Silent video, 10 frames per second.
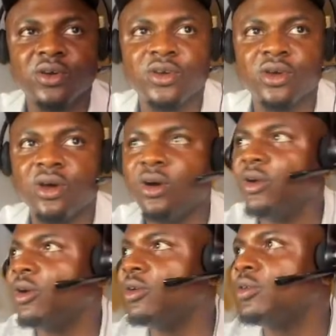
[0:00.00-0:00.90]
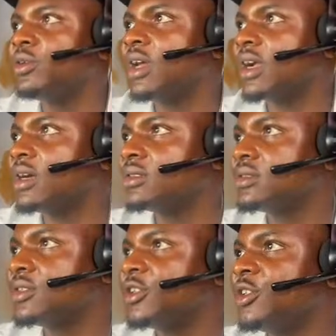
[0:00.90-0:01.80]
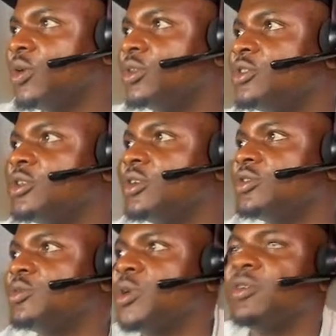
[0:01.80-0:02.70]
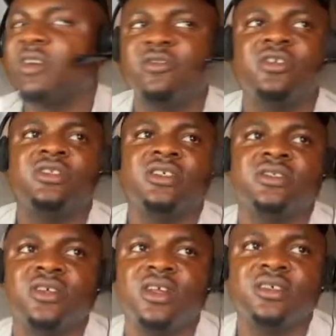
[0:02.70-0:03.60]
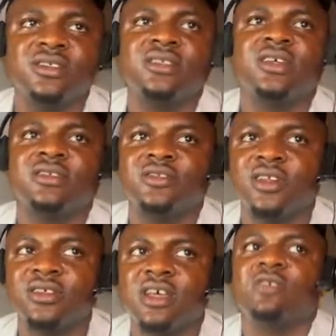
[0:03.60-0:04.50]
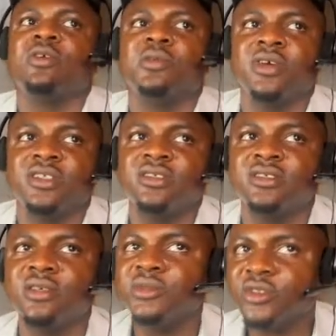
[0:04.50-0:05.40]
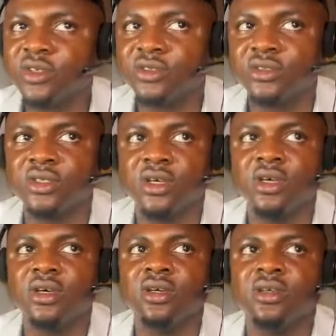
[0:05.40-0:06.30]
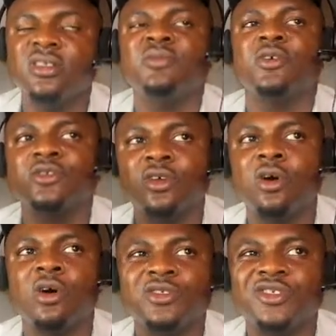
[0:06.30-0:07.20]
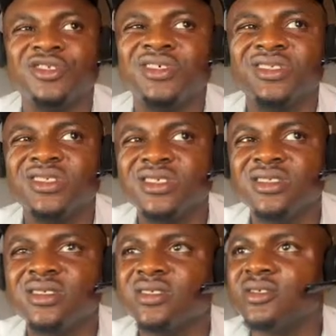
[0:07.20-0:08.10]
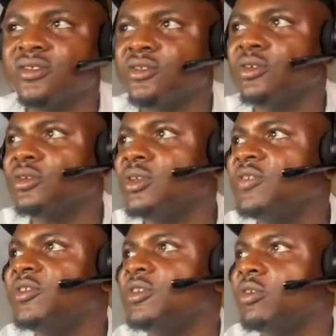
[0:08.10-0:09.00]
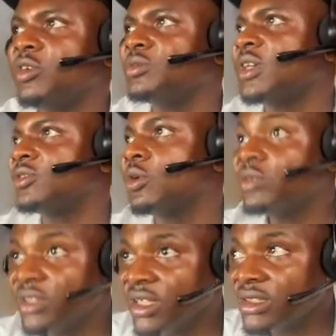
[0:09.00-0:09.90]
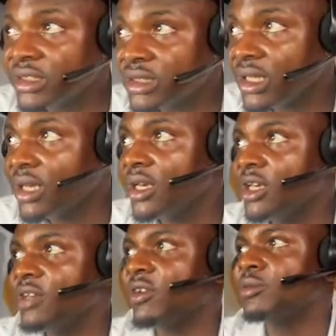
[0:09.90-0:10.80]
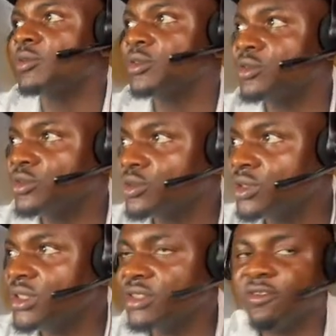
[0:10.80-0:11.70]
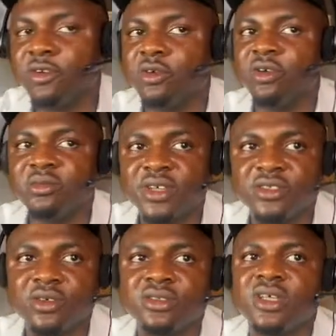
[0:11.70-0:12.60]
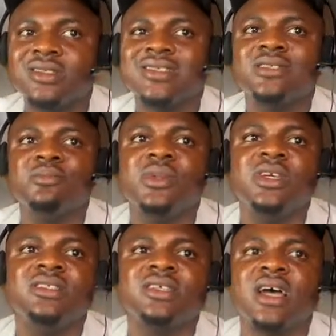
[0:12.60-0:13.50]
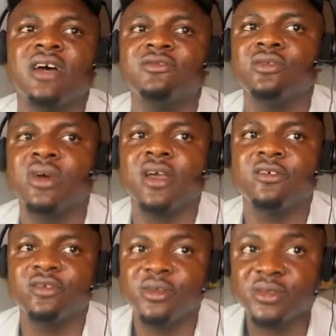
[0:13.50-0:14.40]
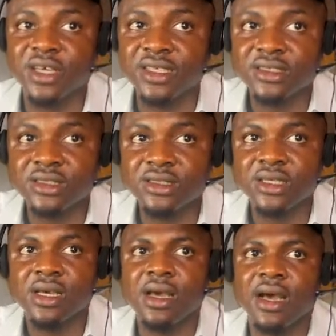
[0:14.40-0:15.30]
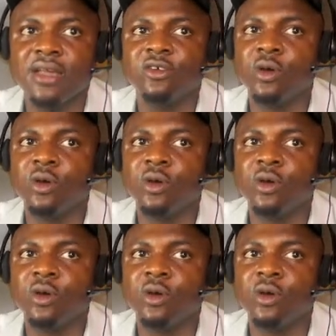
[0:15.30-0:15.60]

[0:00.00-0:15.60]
On your own Google account, you're always showing us you make over $4,000, $3,000. How come I'm not getting the same results? It's because you're not orchestrating it. So even your website content, if I'm supposed to do it for your website content, it means I have to look at your website and come up